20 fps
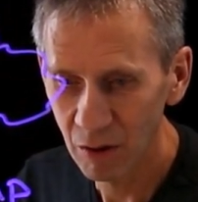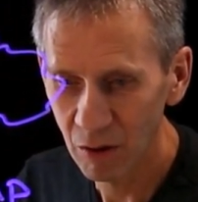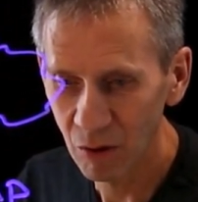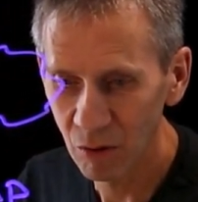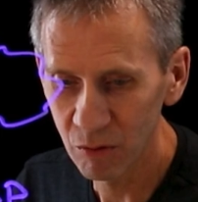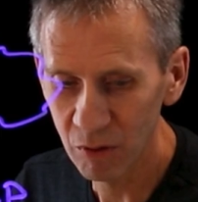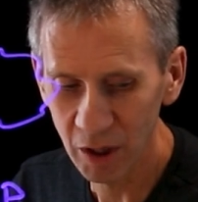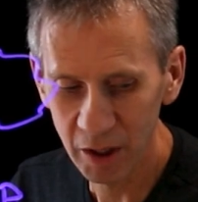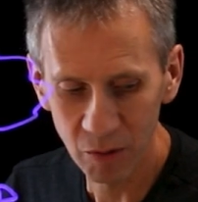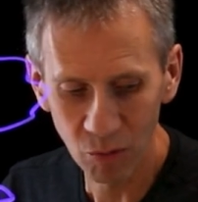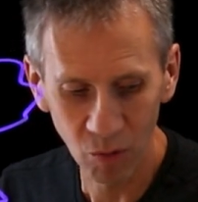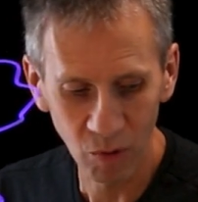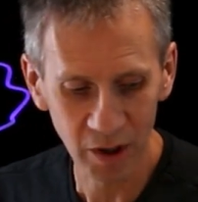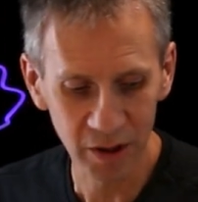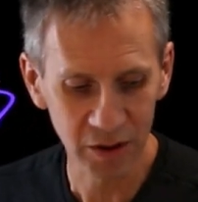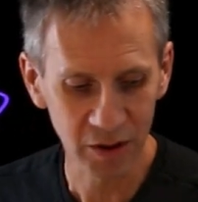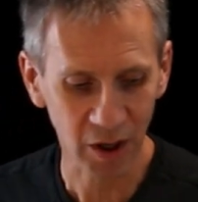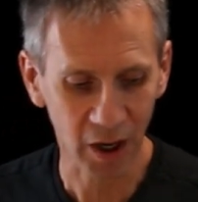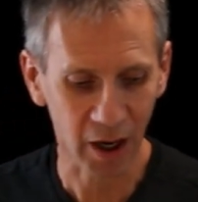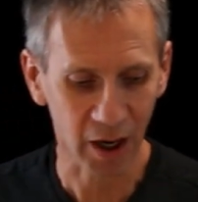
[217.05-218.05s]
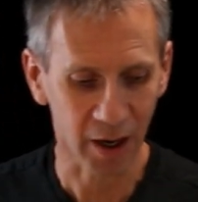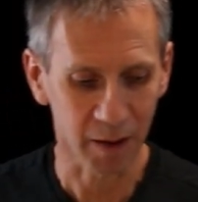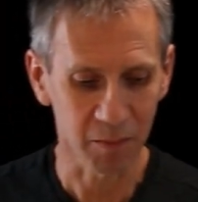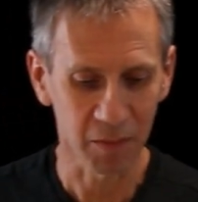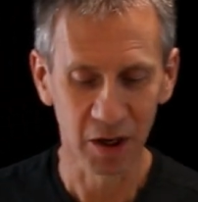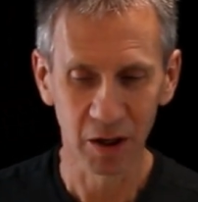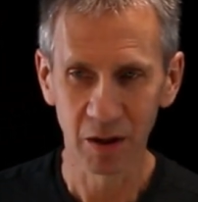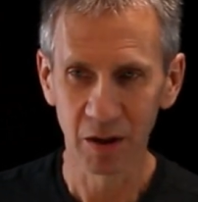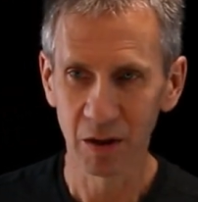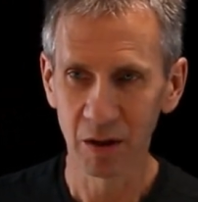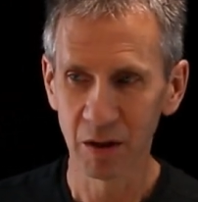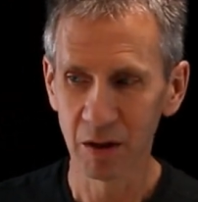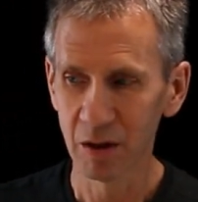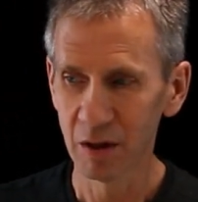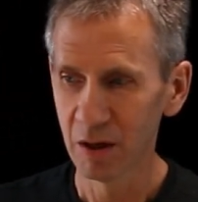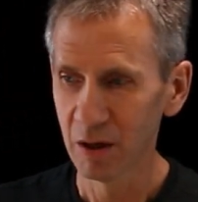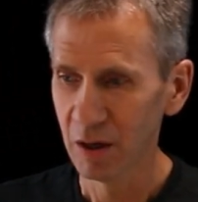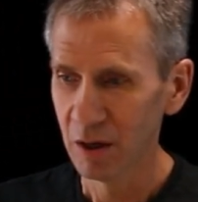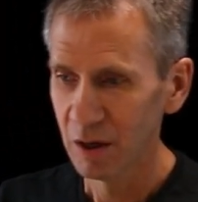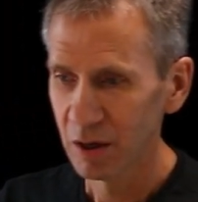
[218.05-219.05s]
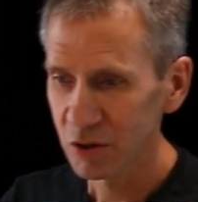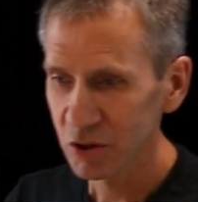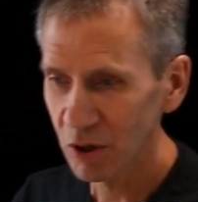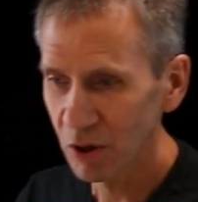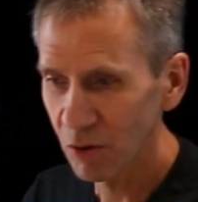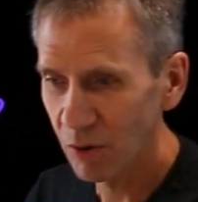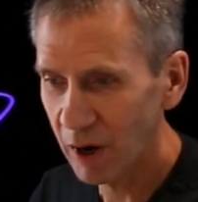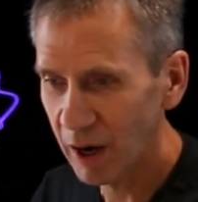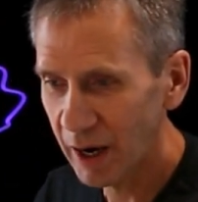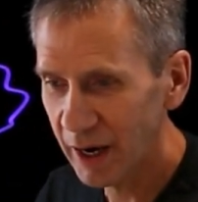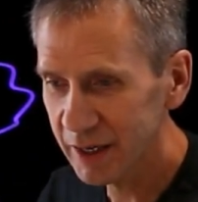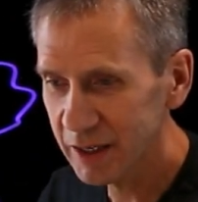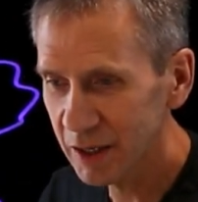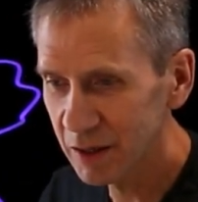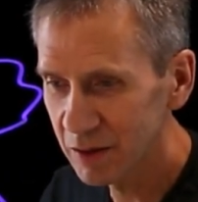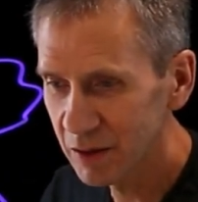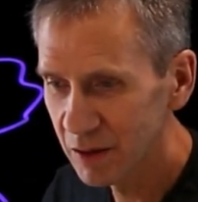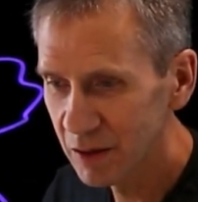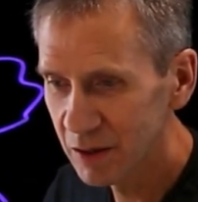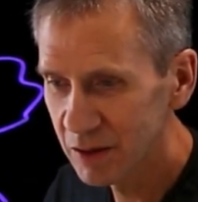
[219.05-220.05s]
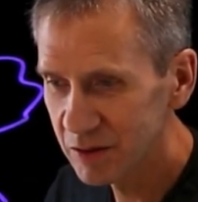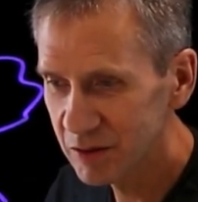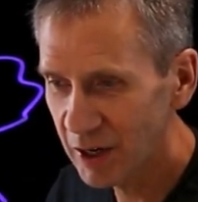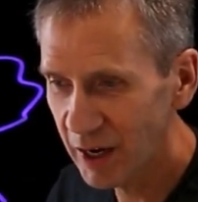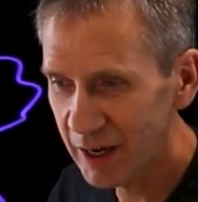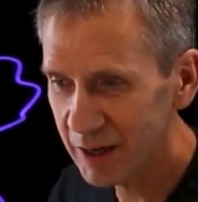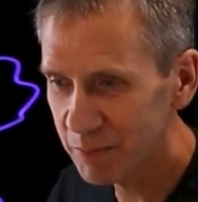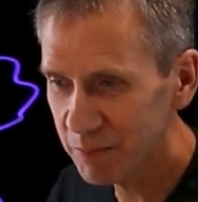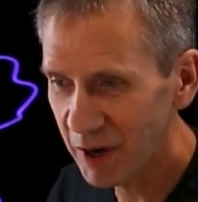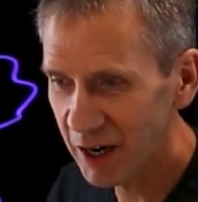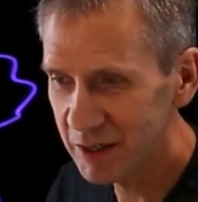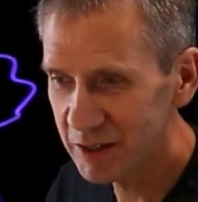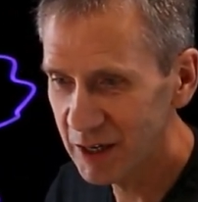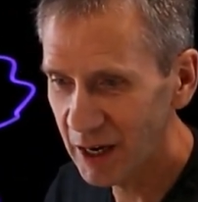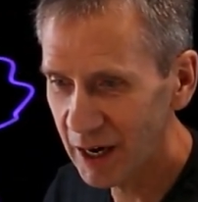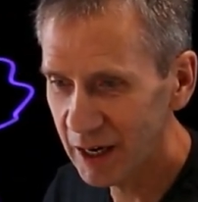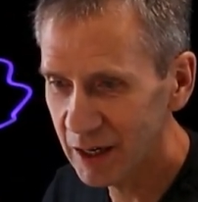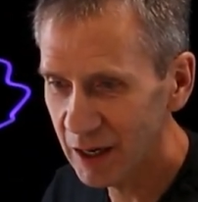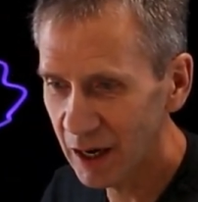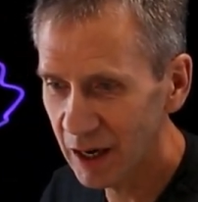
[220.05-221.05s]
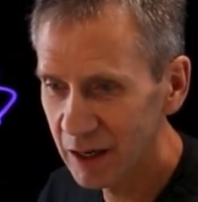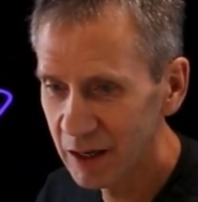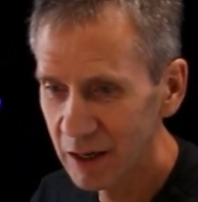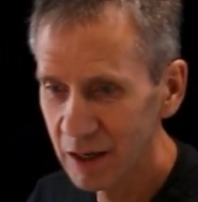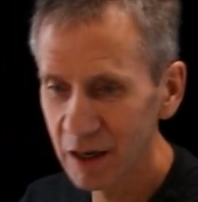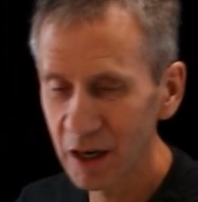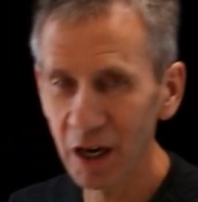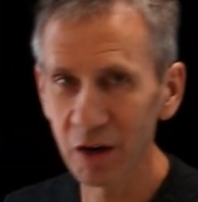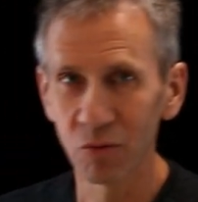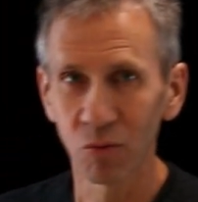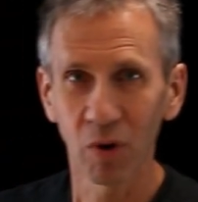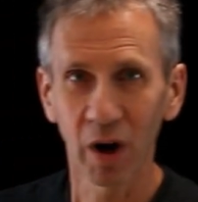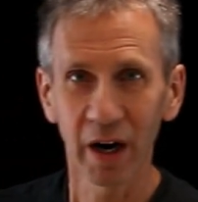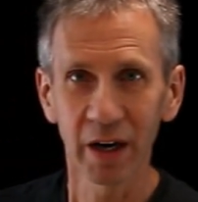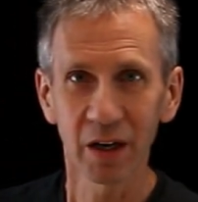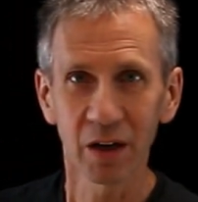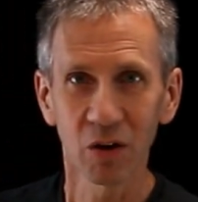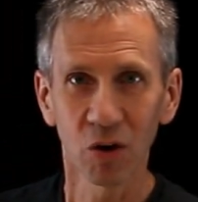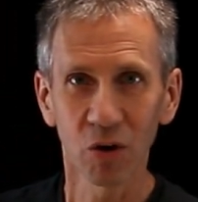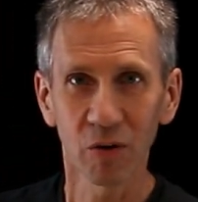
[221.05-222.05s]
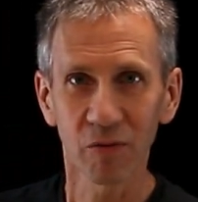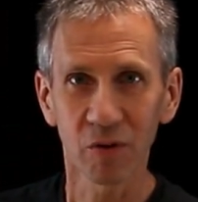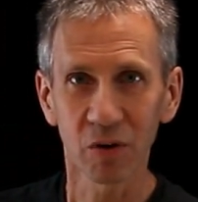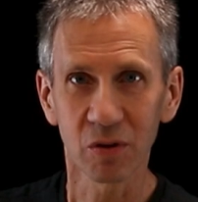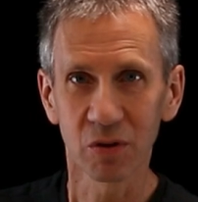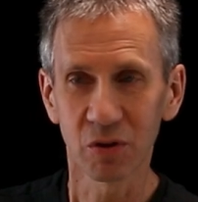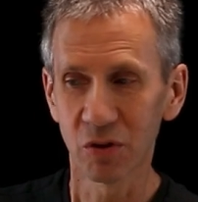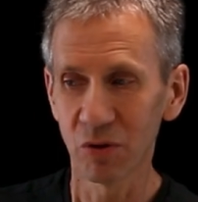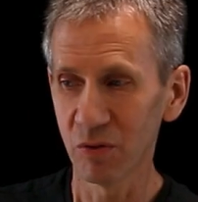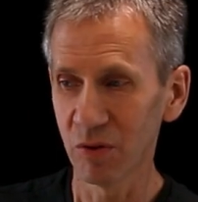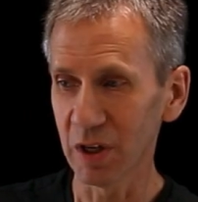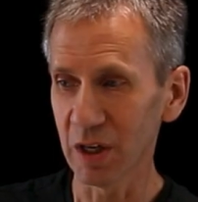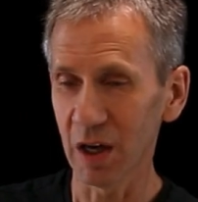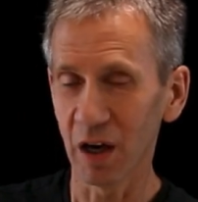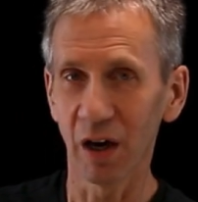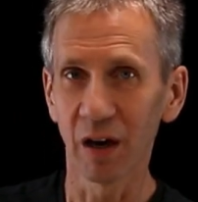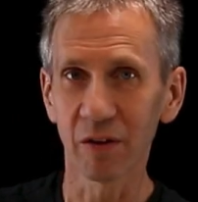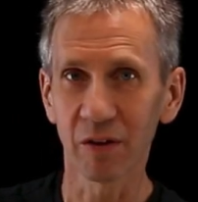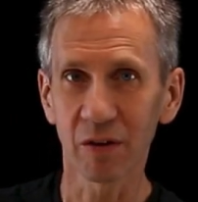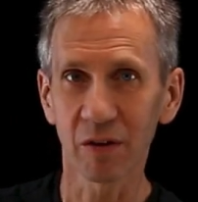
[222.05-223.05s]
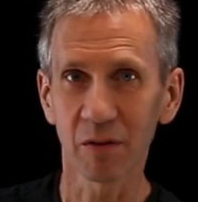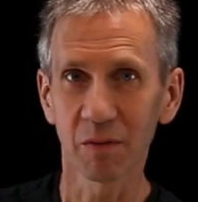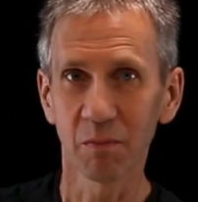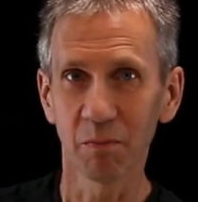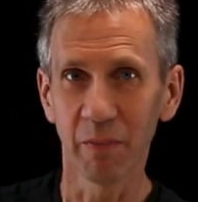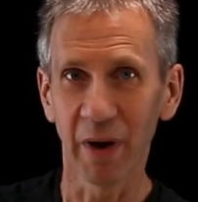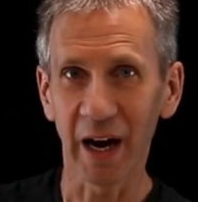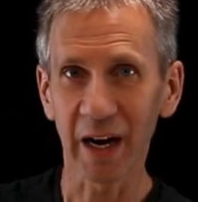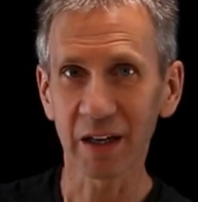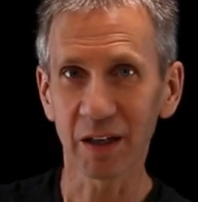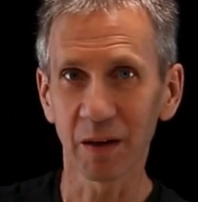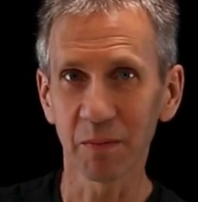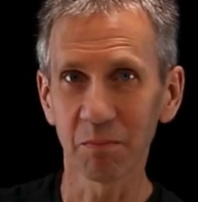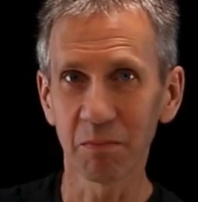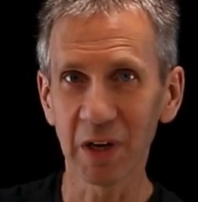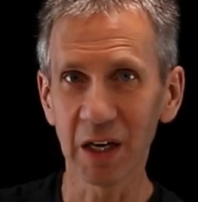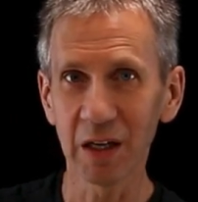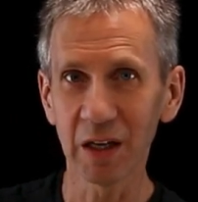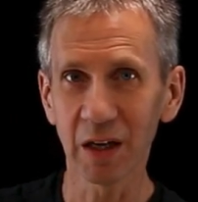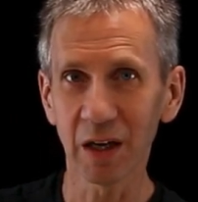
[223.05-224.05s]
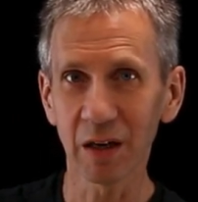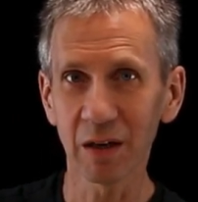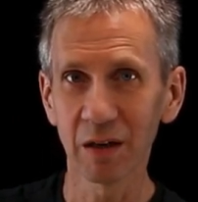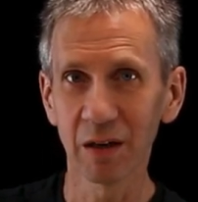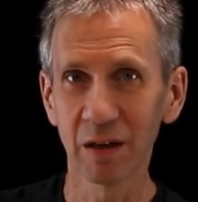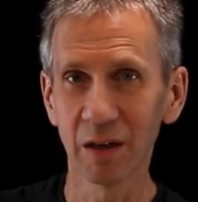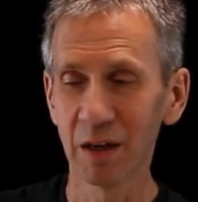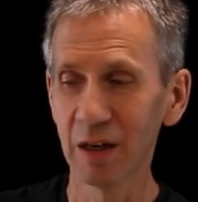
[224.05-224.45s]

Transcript: only one time. So I can take my data and write it over to the other backup media,